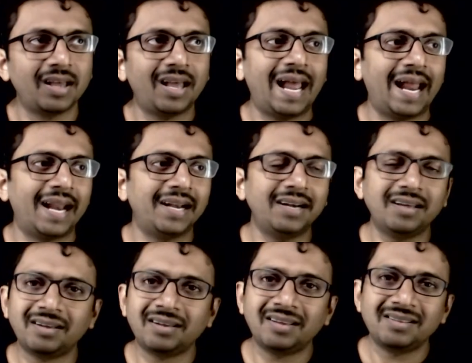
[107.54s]

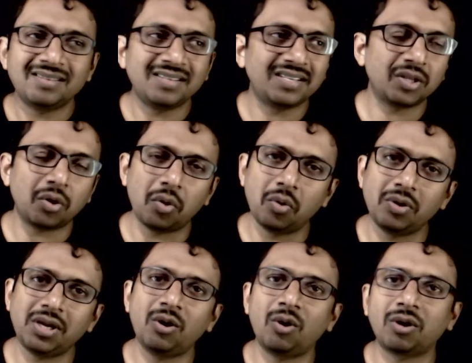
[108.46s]
And this is the
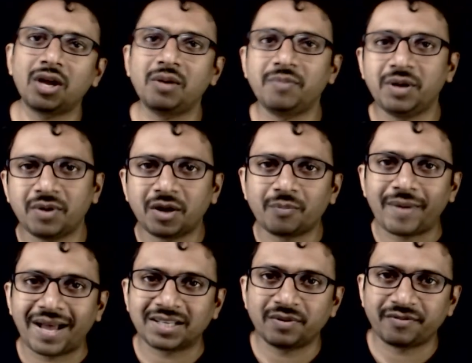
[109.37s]
only local minima or
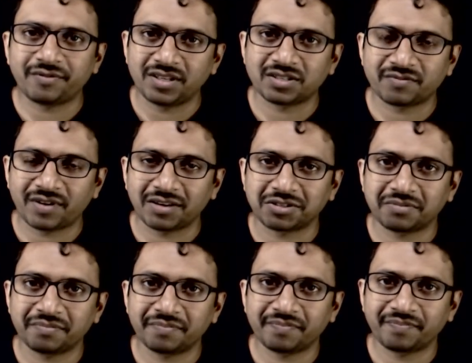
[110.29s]
maxima for this function.
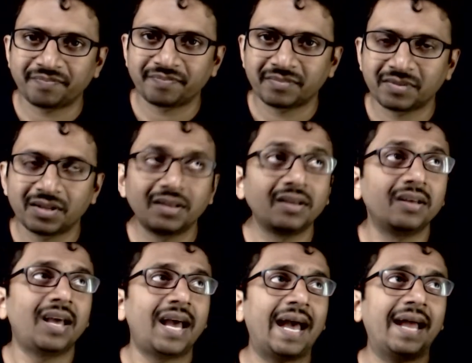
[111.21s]

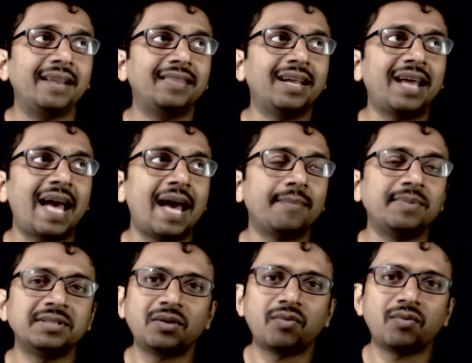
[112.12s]
And that
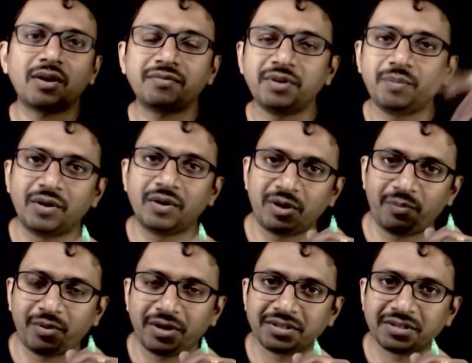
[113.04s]
happens at one of the boundary
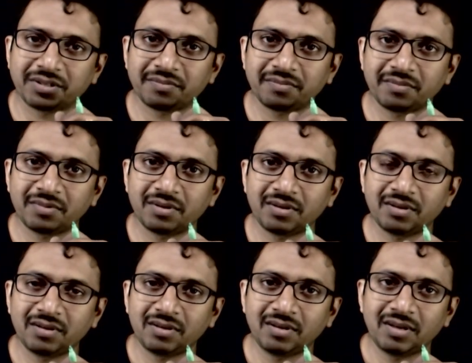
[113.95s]
points.
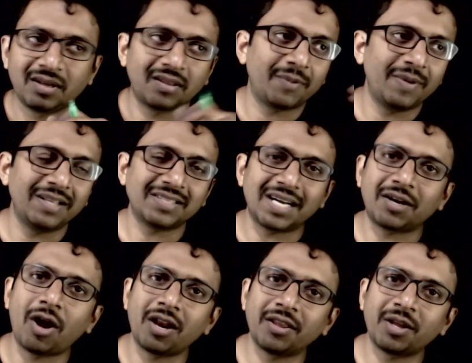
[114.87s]
That means at
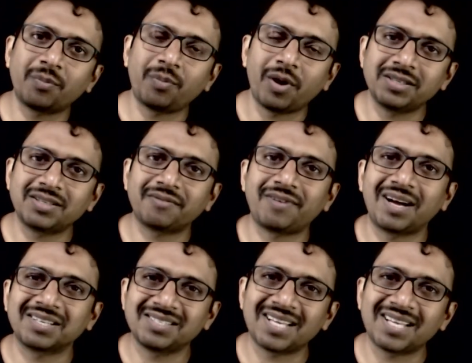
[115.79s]
all other points, the
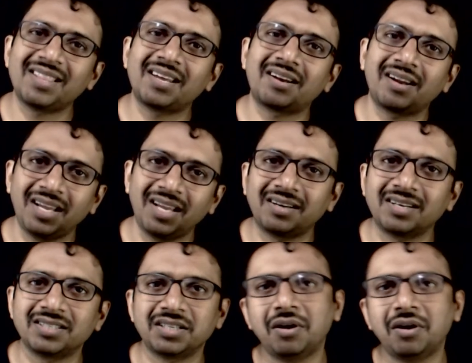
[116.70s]
function is either
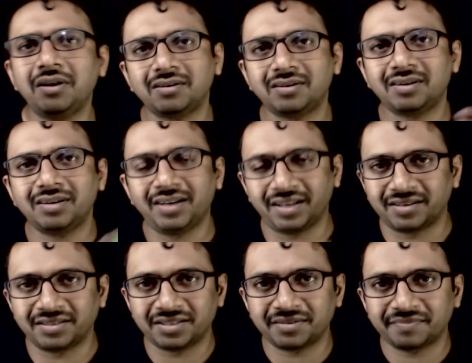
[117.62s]
increasing or
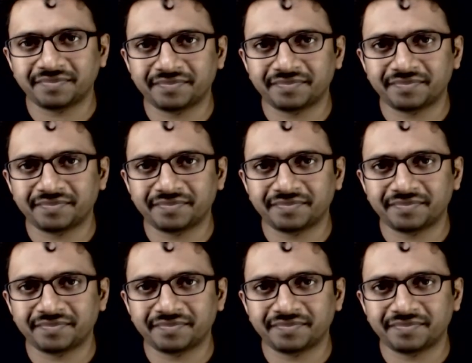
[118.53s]
decreasing.